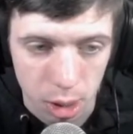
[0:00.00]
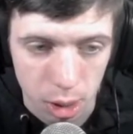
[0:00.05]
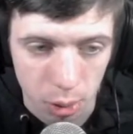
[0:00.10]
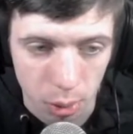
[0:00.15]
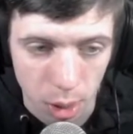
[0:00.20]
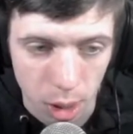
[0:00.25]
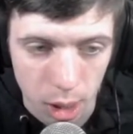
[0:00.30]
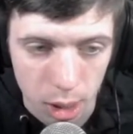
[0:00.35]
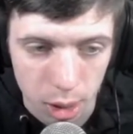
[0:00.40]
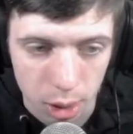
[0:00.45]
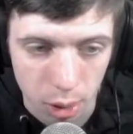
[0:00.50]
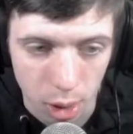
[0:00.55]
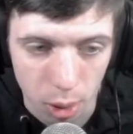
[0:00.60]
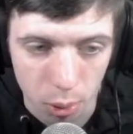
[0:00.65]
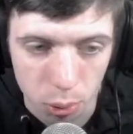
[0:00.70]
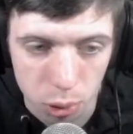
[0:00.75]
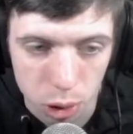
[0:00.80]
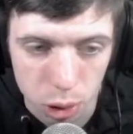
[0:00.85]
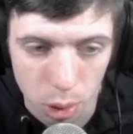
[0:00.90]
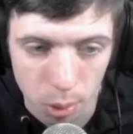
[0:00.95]
Now I'll hit the
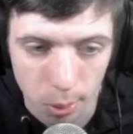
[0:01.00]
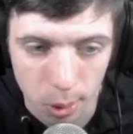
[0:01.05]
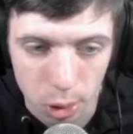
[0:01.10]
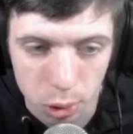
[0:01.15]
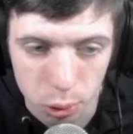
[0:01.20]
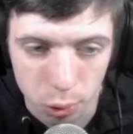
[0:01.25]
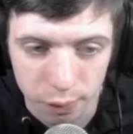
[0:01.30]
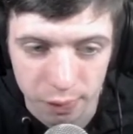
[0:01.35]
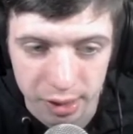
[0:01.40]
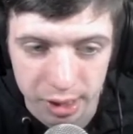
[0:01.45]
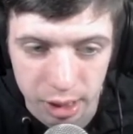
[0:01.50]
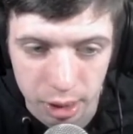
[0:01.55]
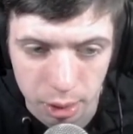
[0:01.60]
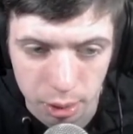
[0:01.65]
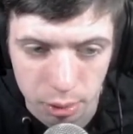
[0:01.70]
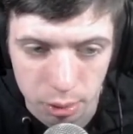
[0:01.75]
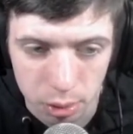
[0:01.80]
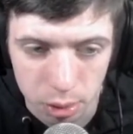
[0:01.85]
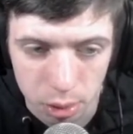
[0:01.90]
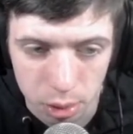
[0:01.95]
little stopwatch over
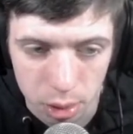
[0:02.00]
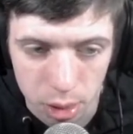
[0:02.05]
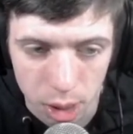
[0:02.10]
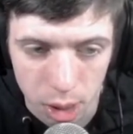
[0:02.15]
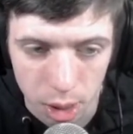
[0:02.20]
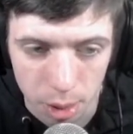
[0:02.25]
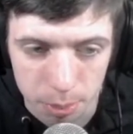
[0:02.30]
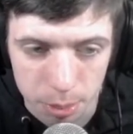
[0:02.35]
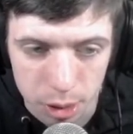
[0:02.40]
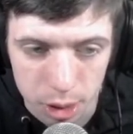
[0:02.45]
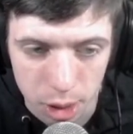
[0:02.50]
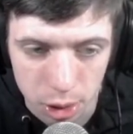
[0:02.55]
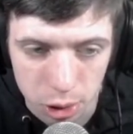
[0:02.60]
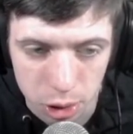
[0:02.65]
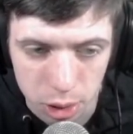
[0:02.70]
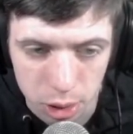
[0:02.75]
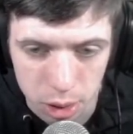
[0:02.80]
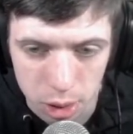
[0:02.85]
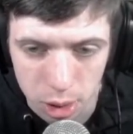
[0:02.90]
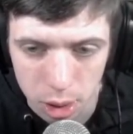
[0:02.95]
here at
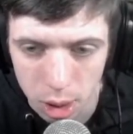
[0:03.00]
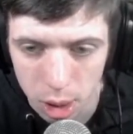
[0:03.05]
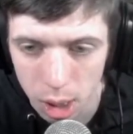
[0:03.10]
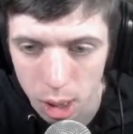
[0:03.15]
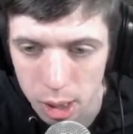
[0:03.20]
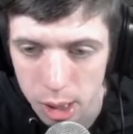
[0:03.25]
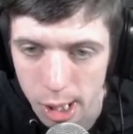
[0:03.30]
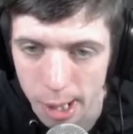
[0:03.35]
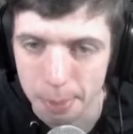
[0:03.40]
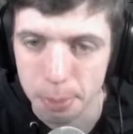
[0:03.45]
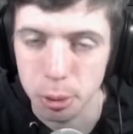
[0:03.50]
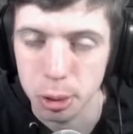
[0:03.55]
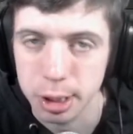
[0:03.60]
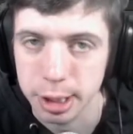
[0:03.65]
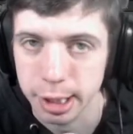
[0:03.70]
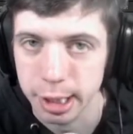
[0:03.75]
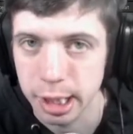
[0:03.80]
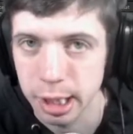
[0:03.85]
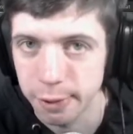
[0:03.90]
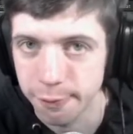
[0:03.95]
position. That
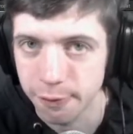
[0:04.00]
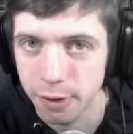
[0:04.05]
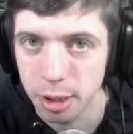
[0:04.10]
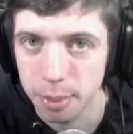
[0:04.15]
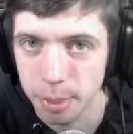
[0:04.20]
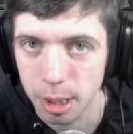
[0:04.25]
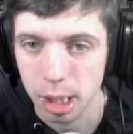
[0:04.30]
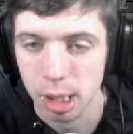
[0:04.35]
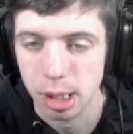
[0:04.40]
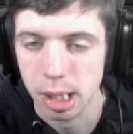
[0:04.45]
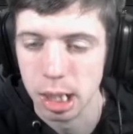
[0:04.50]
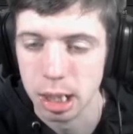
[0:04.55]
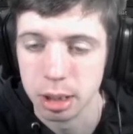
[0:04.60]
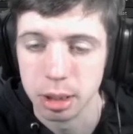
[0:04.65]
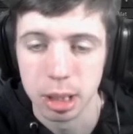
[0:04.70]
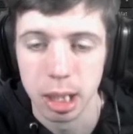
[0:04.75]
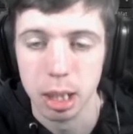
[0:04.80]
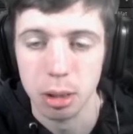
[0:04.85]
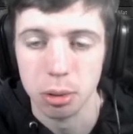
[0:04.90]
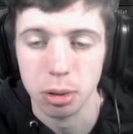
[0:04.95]
puts a keyframe in it.
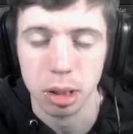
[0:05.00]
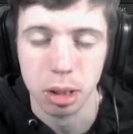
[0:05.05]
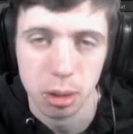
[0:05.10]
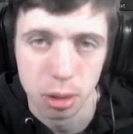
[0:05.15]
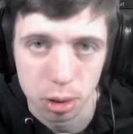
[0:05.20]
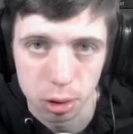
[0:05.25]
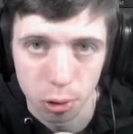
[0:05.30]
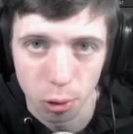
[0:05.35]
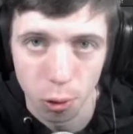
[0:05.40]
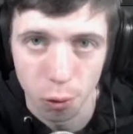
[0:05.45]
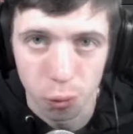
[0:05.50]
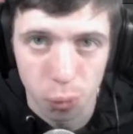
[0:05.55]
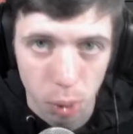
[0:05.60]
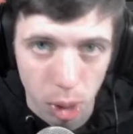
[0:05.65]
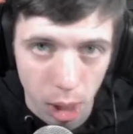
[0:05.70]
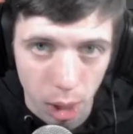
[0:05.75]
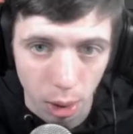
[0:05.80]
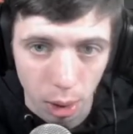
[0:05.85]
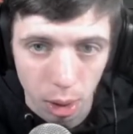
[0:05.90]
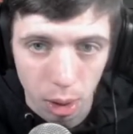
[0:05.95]
That's telling
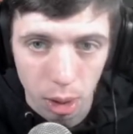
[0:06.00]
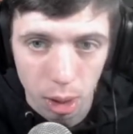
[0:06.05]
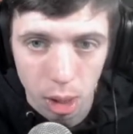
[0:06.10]
software